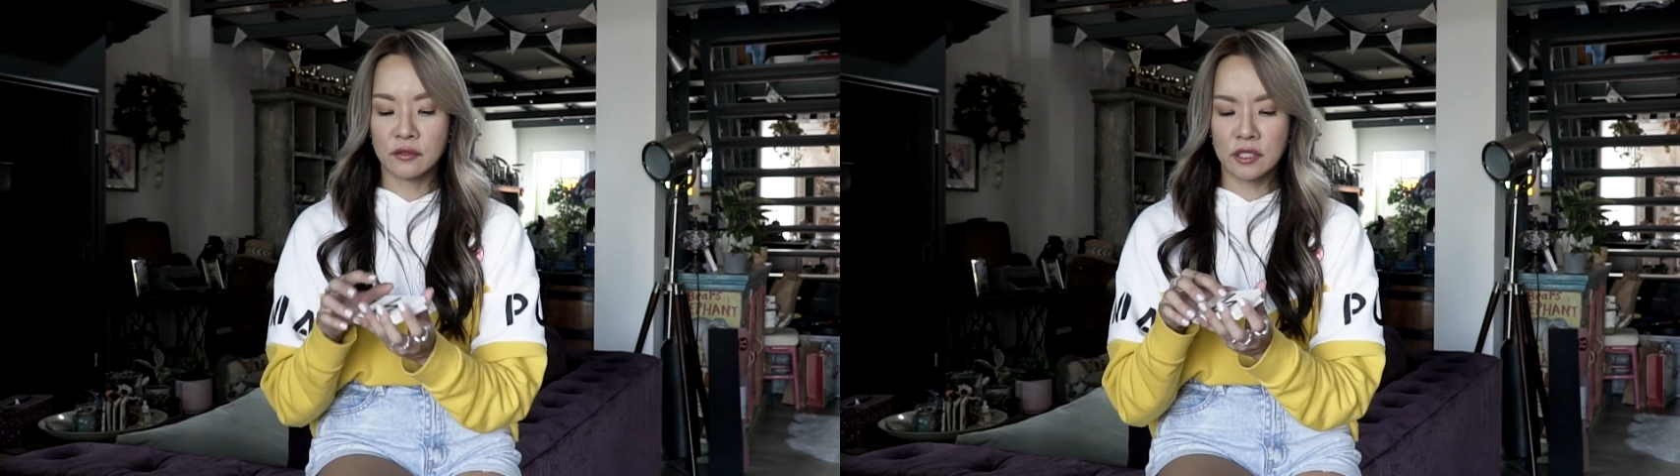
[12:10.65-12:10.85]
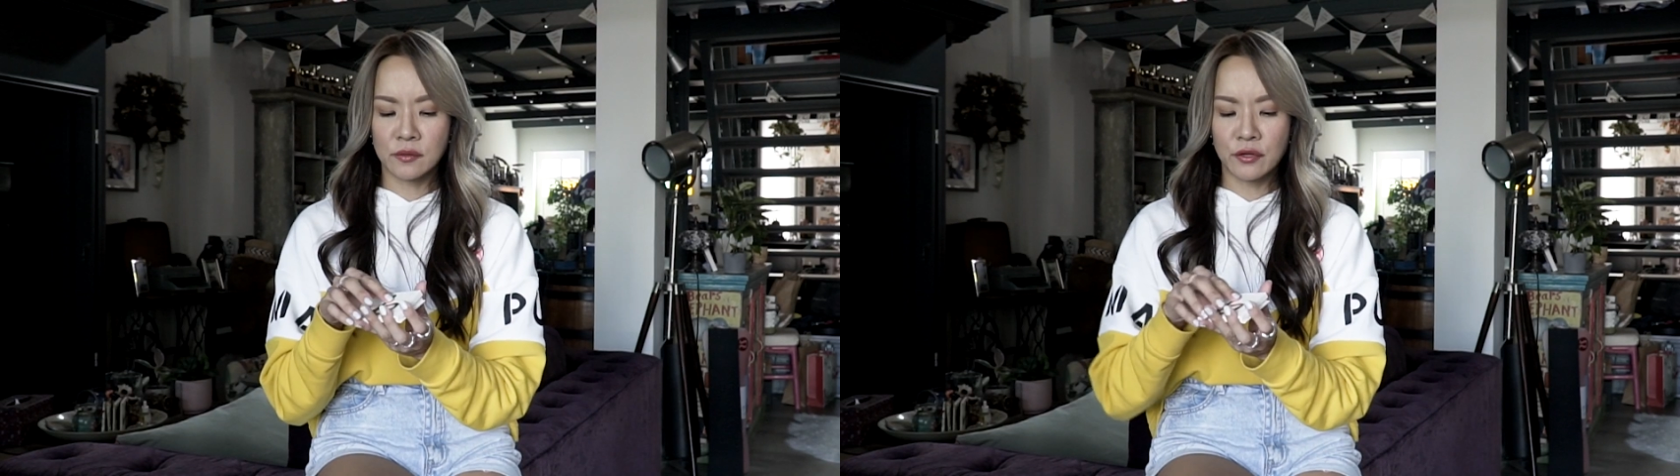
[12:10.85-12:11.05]
So
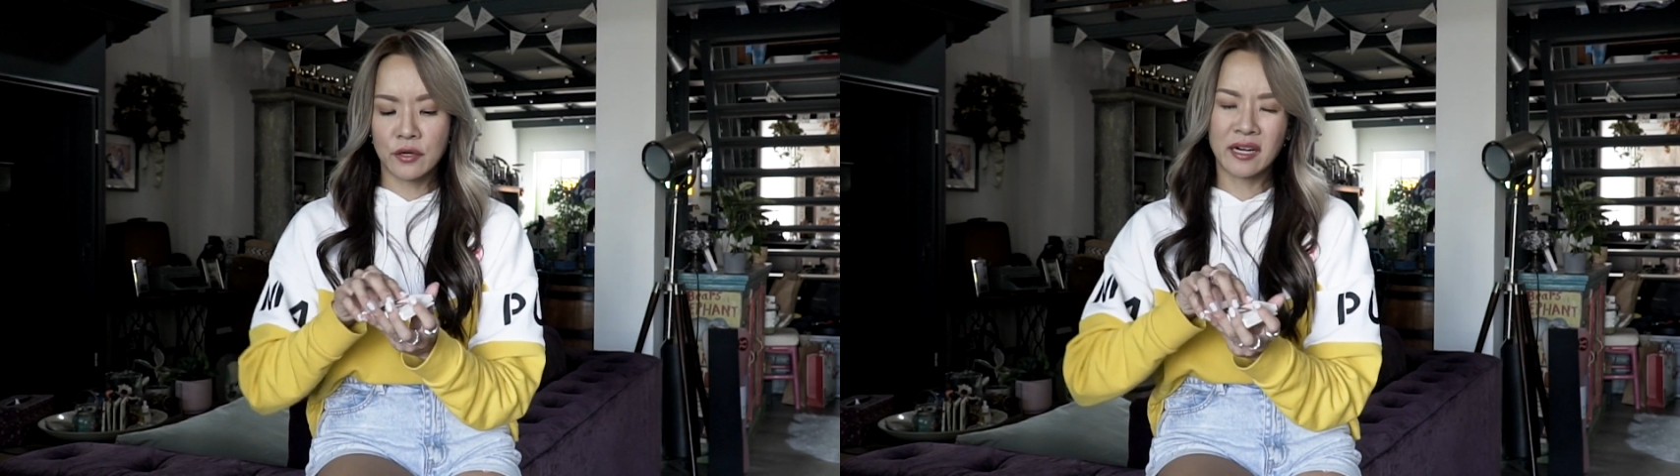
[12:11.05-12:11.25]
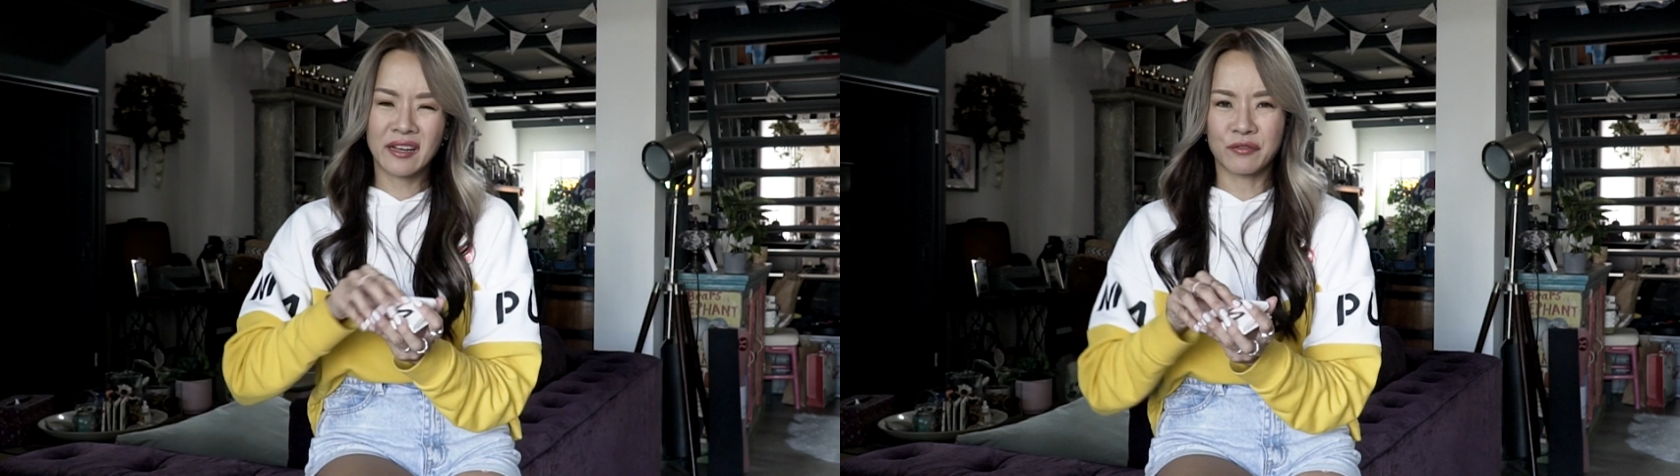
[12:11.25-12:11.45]
this one you
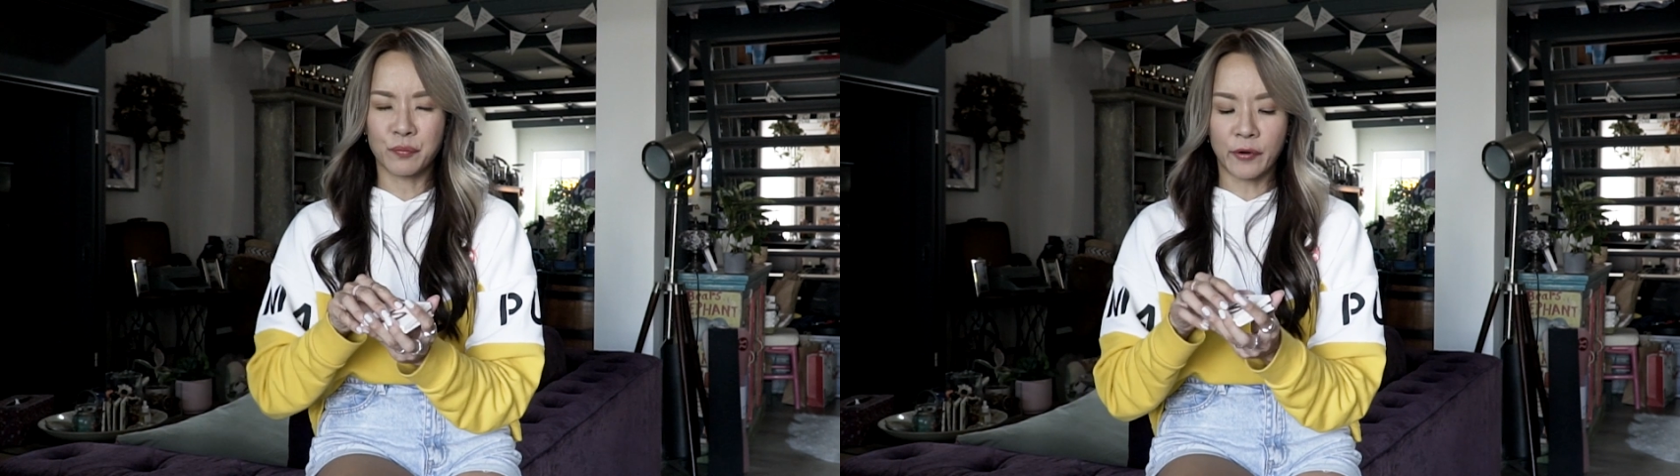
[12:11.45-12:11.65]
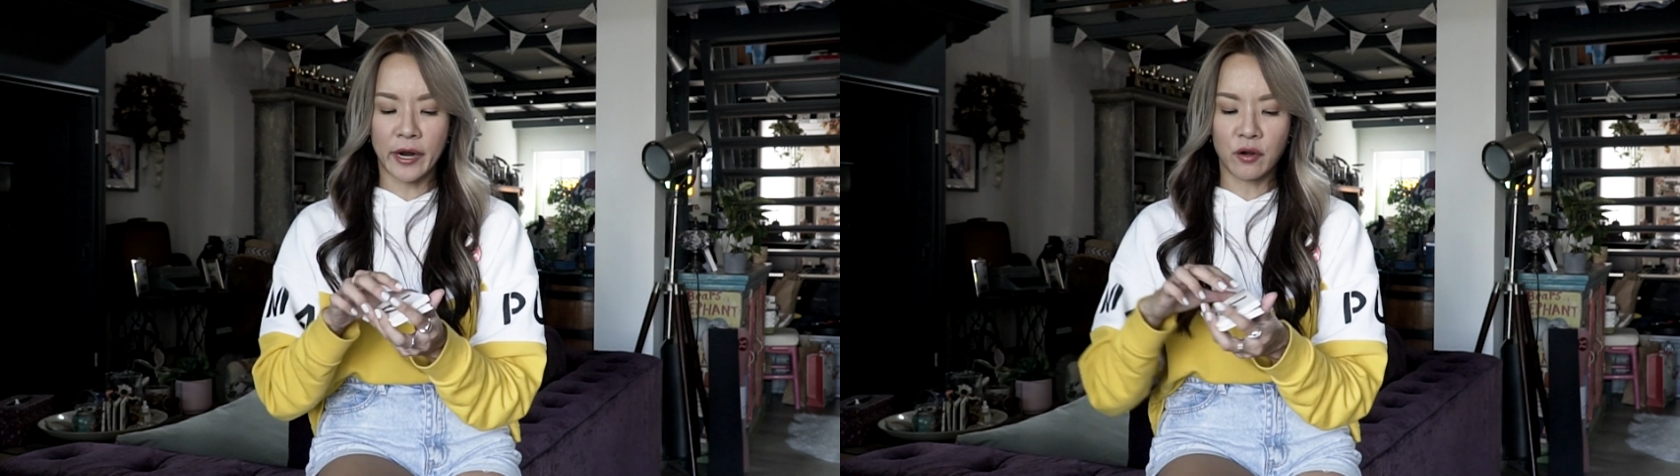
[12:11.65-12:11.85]
kind of have to
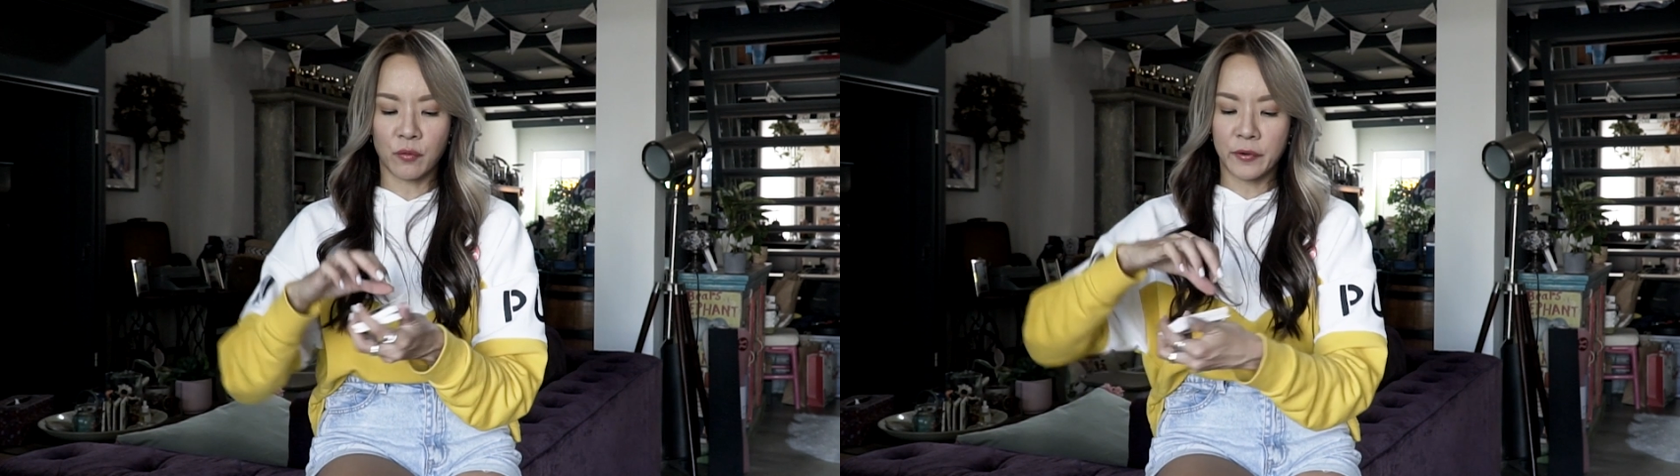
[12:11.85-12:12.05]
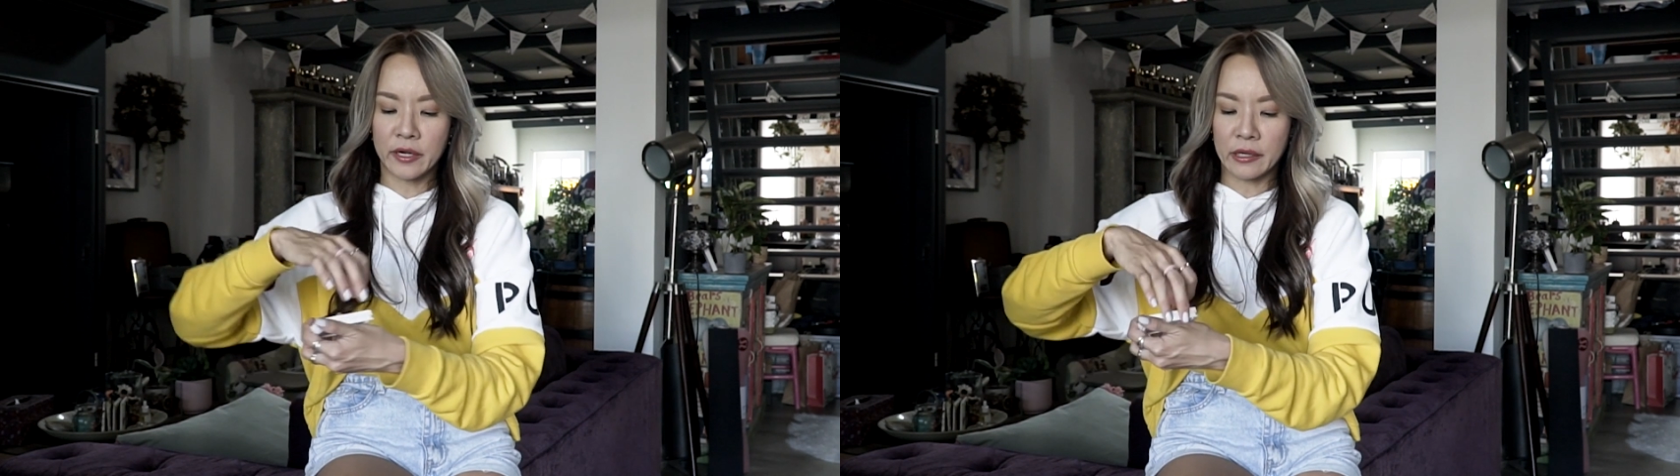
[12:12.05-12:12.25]
pry it
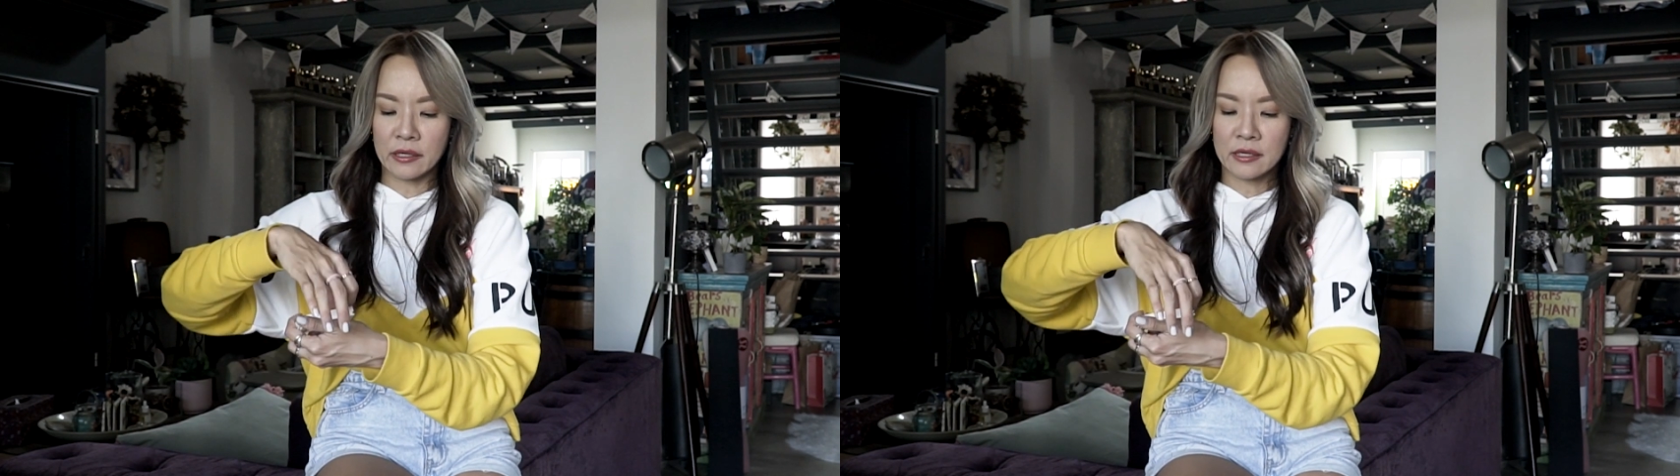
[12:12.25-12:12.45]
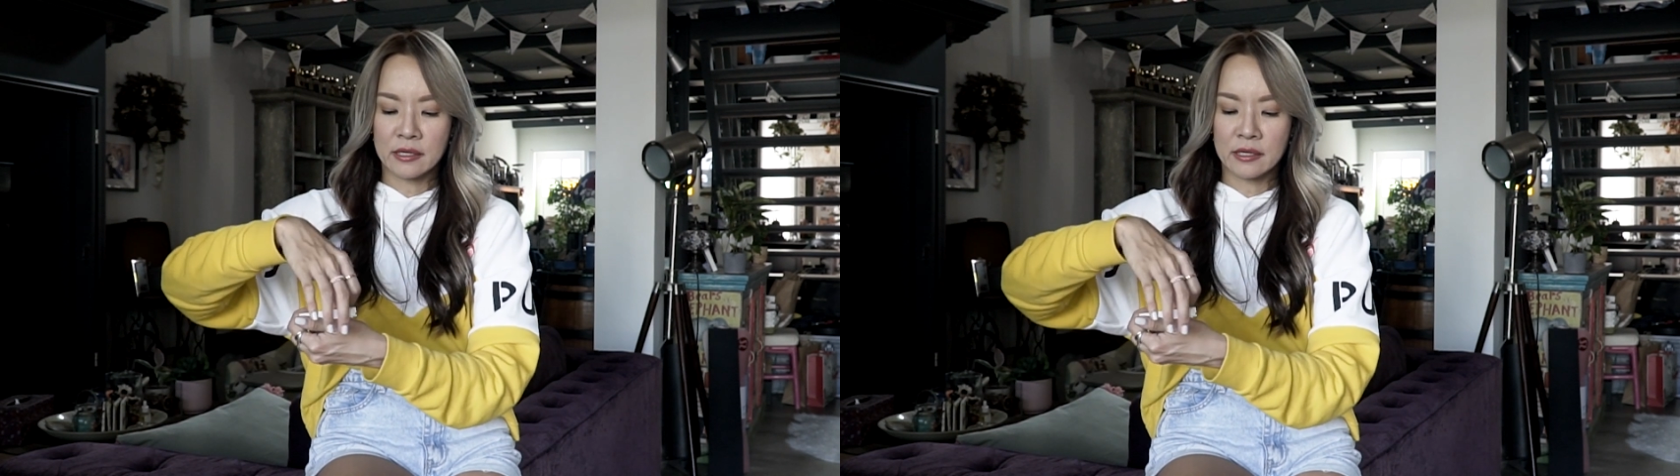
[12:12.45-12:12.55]
open and